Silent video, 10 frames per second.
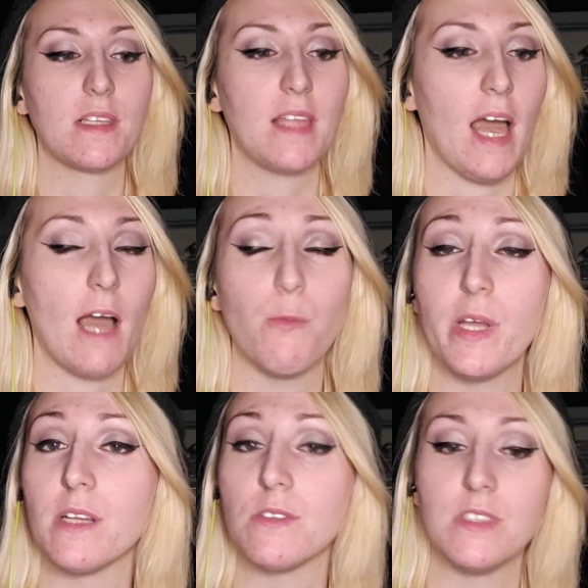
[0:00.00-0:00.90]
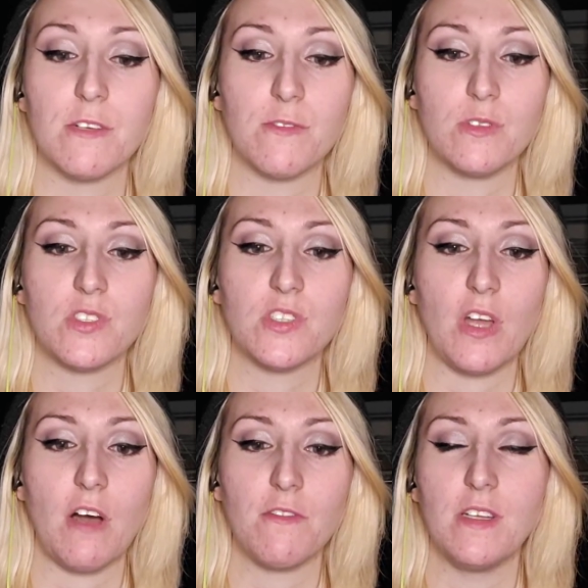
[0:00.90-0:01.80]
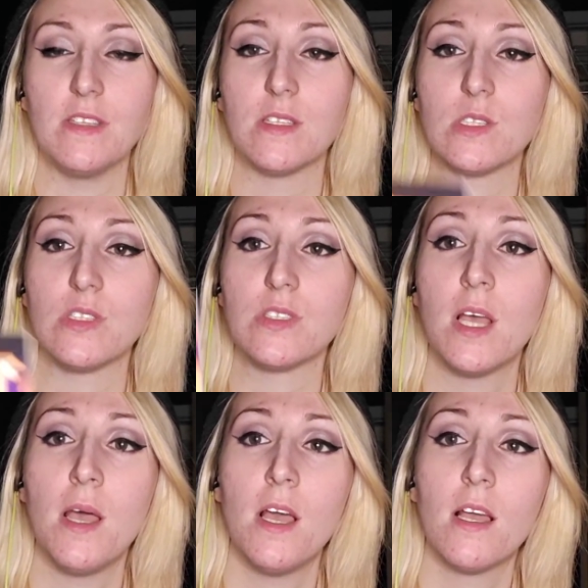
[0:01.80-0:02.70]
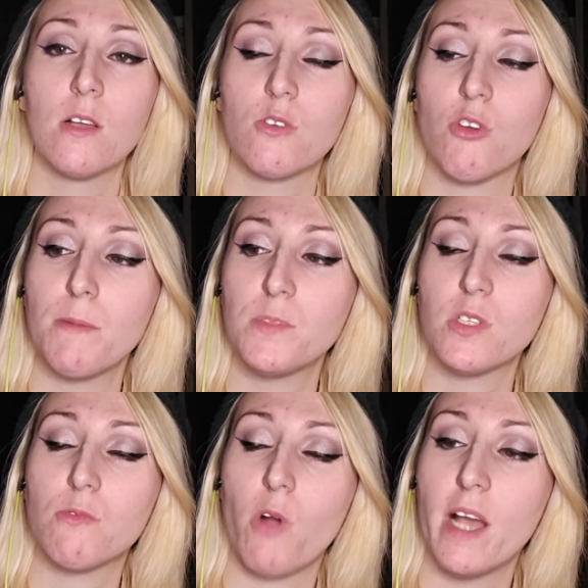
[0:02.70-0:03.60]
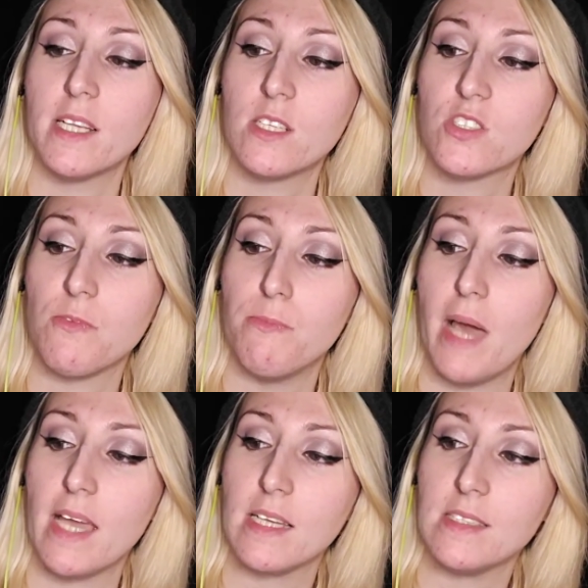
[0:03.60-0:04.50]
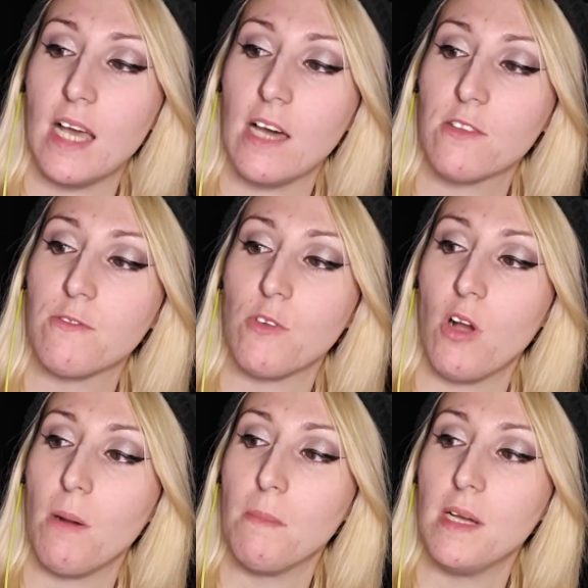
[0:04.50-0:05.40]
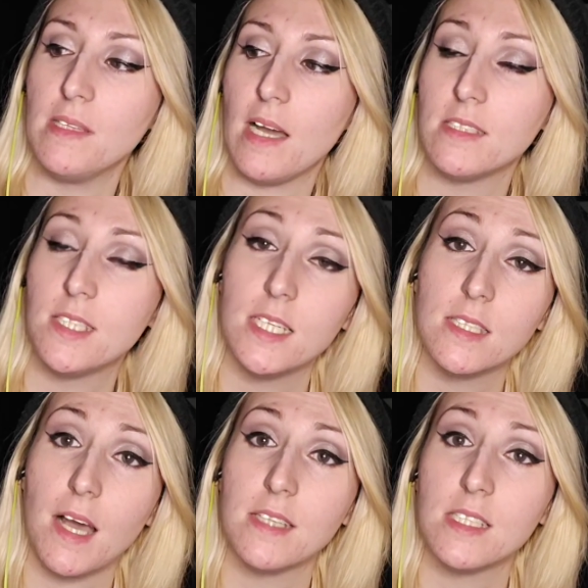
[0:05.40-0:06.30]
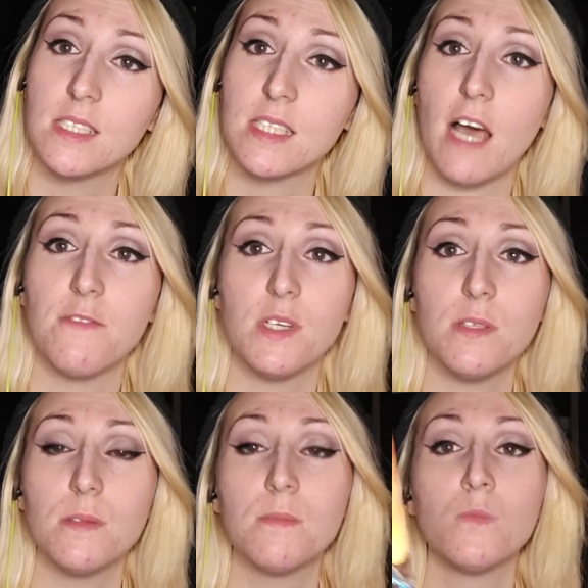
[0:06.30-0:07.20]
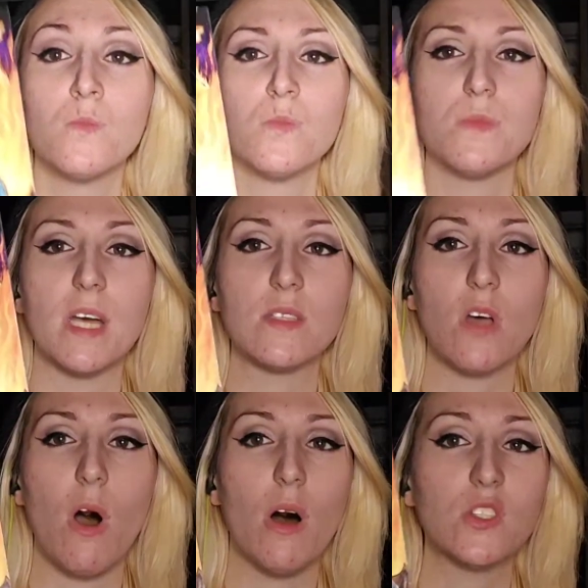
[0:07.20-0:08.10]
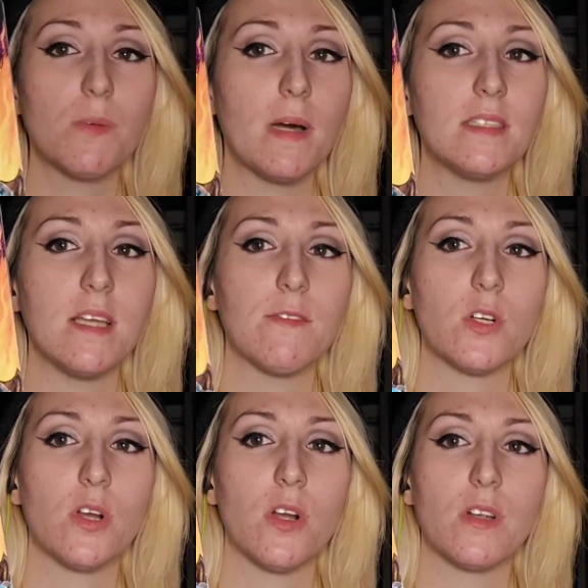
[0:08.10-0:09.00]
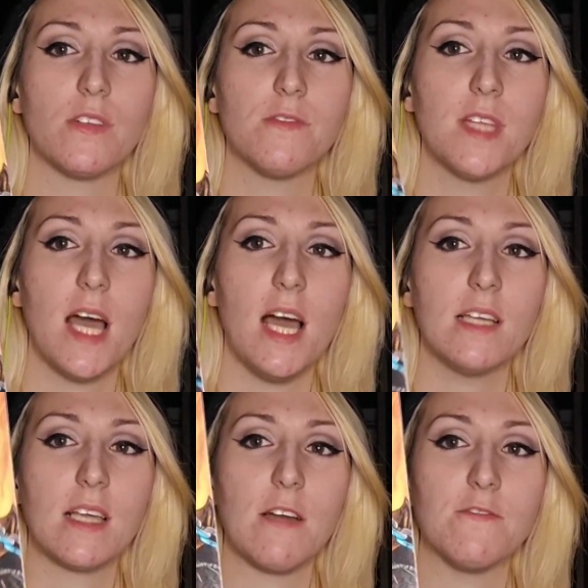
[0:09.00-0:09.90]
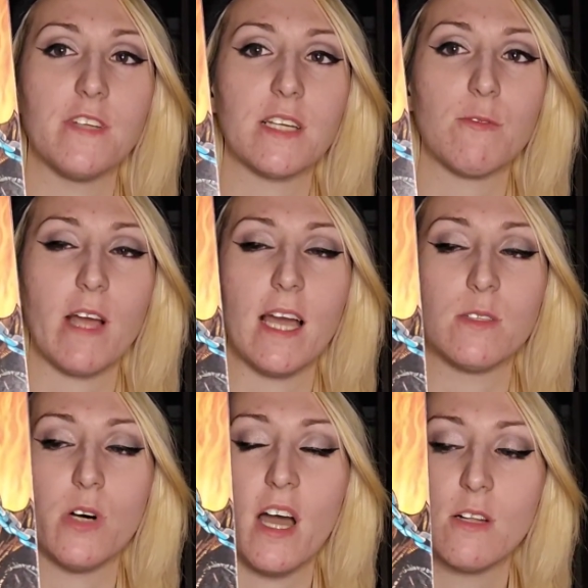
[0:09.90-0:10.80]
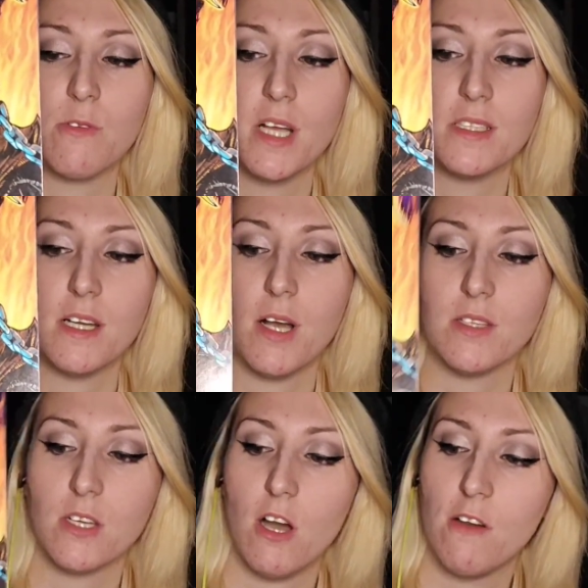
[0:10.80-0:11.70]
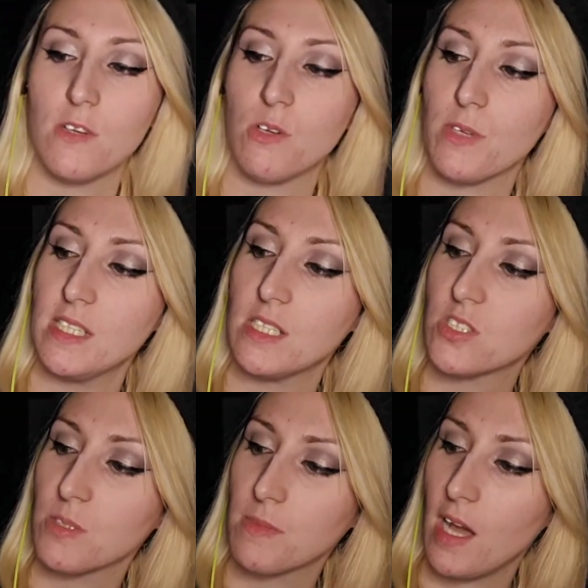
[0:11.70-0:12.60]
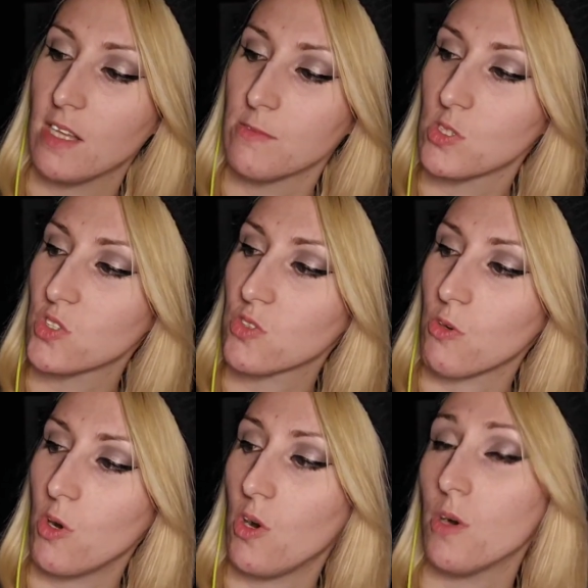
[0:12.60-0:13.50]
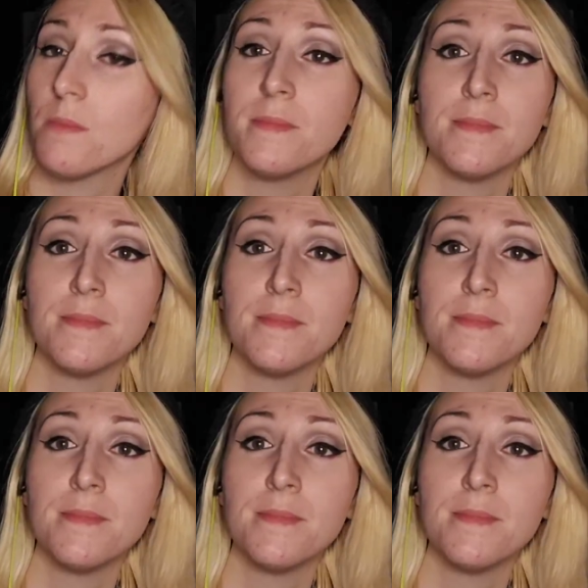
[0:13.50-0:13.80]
that, weird, different stuff, and this is Cryptic Writings of Megadeth from 1997. That's awesome. I'd never heard of that. You got Vic Rattlehead right there on the cover reading some kind of a scroll.